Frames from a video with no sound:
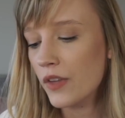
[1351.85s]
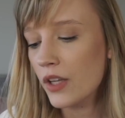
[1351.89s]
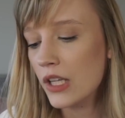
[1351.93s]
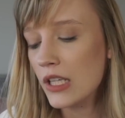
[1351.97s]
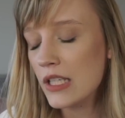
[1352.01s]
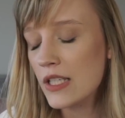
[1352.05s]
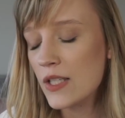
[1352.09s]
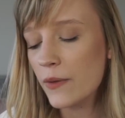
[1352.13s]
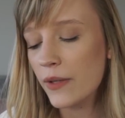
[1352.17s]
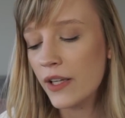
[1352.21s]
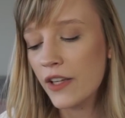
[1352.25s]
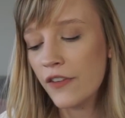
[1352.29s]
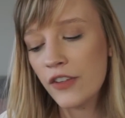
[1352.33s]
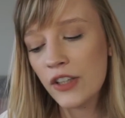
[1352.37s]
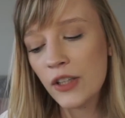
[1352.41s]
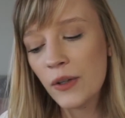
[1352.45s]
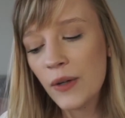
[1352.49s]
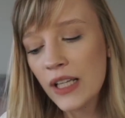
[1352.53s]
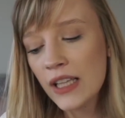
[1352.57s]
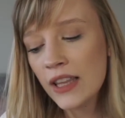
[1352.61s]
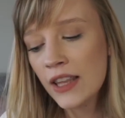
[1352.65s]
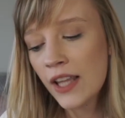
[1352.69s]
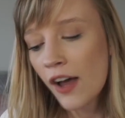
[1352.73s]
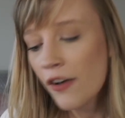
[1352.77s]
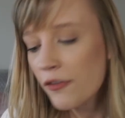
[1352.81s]
So even though
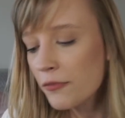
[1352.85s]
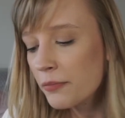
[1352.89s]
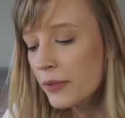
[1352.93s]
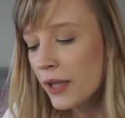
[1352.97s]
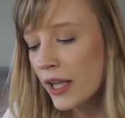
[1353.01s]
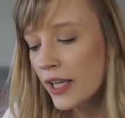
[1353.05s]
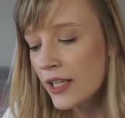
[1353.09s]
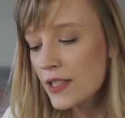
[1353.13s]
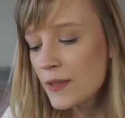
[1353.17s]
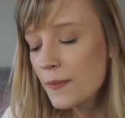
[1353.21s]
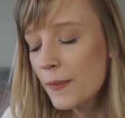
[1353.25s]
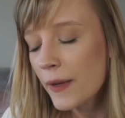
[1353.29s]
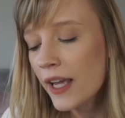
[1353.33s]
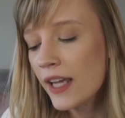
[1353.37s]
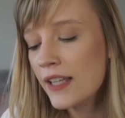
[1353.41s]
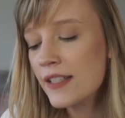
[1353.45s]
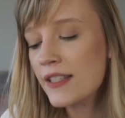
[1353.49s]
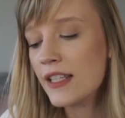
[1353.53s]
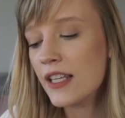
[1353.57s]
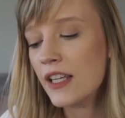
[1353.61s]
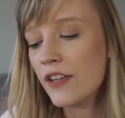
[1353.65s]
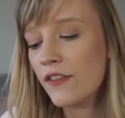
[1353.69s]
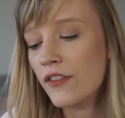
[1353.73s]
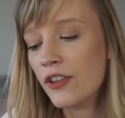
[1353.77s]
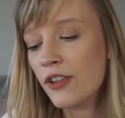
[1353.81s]
I love Blank Space,
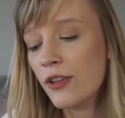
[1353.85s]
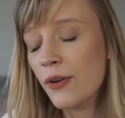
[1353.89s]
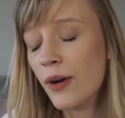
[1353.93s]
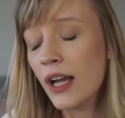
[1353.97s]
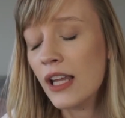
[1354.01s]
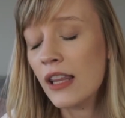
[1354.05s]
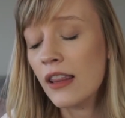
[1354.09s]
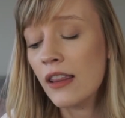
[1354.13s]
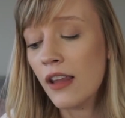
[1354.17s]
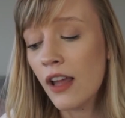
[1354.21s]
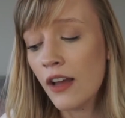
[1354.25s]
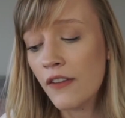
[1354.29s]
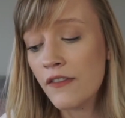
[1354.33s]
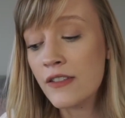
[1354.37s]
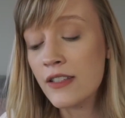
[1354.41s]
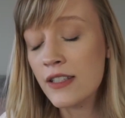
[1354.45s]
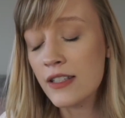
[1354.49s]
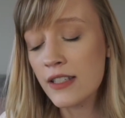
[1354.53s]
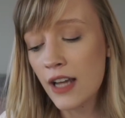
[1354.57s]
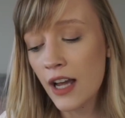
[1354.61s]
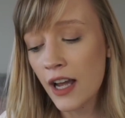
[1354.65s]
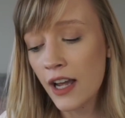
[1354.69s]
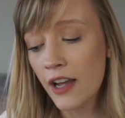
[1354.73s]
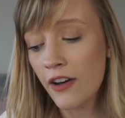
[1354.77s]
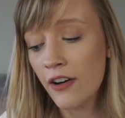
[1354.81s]
even though I love
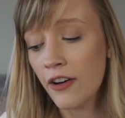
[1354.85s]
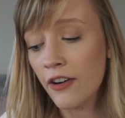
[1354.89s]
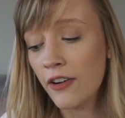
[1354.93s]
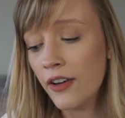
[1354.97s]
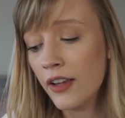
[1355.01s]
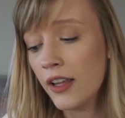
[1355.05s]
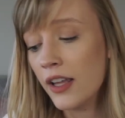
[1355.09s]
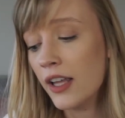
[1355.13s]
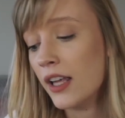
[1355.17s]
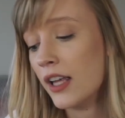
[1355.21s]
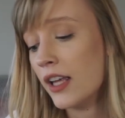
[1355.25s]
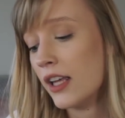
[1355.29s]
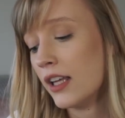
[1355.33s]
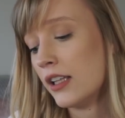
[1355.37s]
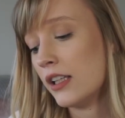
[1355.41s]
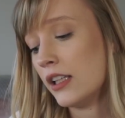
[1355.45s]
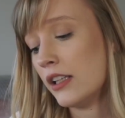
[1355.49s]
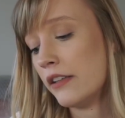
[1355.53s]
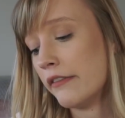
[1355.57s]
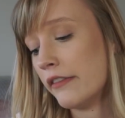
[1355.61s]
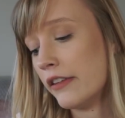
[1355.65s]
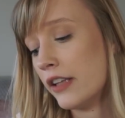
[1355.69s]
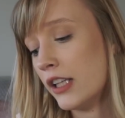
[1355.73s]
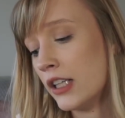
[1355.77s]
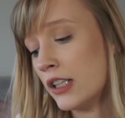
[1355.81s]
Style,
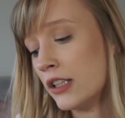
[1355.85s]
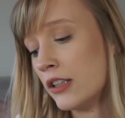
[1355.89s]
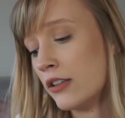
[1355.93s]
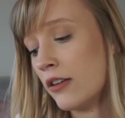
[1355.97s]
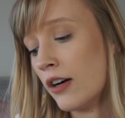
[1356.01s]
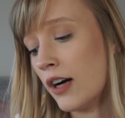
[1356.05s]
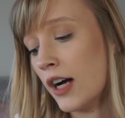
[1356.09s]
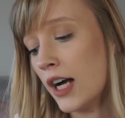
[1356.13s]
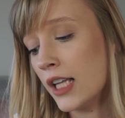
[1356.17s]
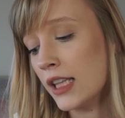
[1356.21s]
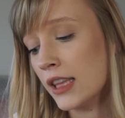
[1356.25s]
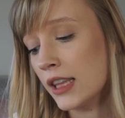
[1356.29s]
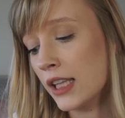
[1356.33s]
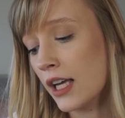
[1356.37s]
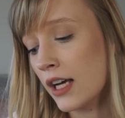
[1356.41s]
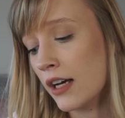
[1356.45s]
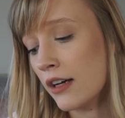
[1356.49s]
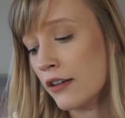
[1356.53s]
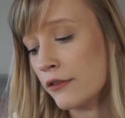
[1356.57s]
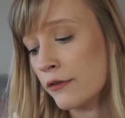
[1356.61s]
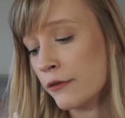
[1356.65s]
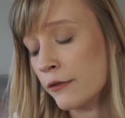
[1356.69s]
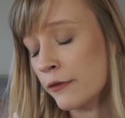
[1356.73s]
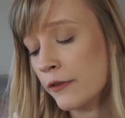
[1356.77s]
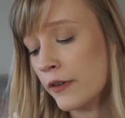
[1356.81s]
even though I
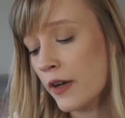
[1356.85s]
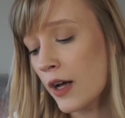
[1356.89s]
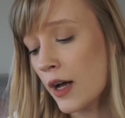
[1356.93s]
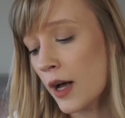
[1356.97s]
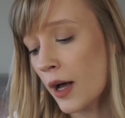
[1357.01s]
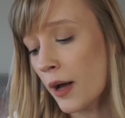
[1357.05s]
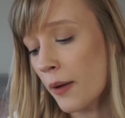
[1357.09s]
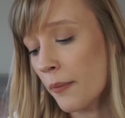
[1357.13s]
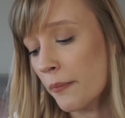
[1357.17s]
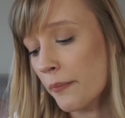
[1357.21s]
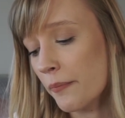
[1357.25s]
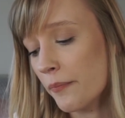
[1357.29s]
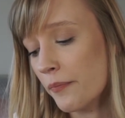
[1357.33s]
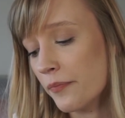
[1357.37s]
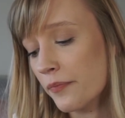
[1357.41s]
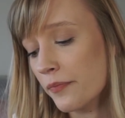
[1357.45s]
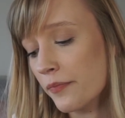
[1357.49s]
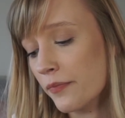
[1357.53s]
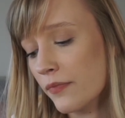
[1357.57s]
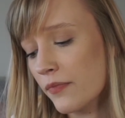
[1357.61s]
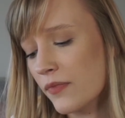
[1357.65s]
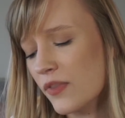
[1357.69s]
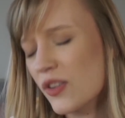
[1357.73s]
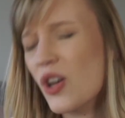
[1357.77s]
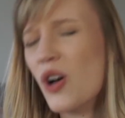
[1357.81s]
love, um,
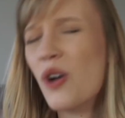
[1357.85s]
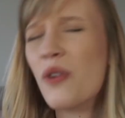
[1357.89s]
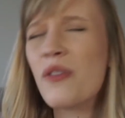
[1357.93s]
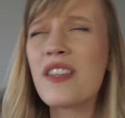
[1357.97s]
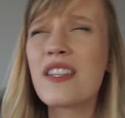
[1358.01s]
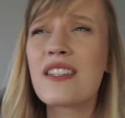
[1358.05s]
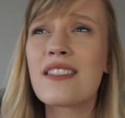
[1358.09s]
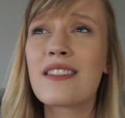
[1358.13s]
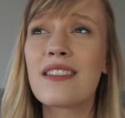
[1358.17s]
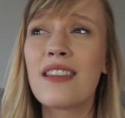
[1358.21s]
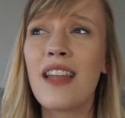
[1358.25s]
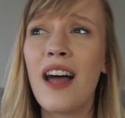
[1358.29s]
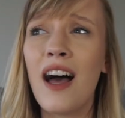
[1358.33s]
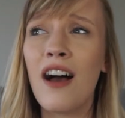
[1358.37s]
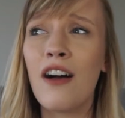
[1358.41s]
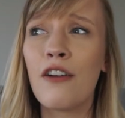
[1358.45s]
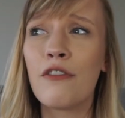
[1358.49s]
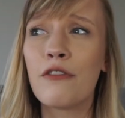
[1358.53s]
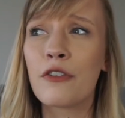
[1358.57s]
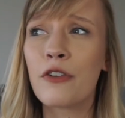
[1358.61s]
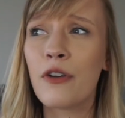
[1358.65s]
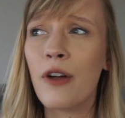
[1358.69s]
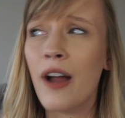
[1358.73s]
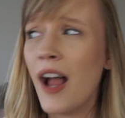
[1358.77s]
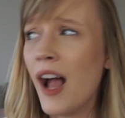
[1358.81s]
no, this
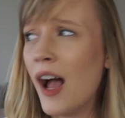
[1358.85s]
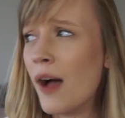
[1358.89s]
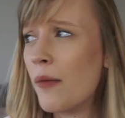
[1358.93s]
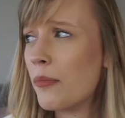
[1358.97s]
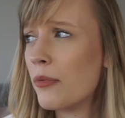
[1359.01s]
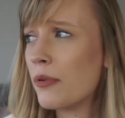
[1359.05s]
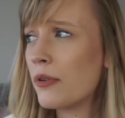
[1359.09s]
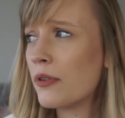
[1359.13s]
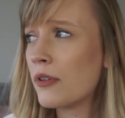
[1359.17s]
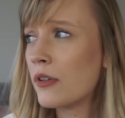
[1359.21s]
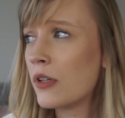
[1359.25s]
love, crap.